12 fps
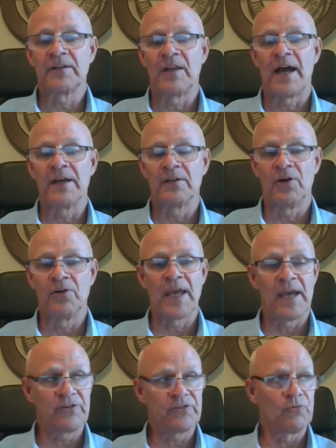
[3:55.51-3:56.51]
client
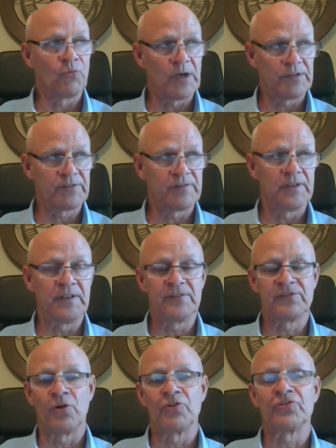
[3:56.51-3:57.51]
location once the
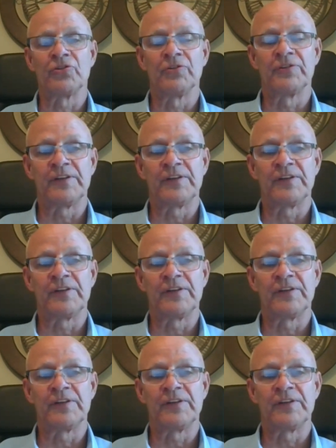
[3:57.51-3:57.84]
social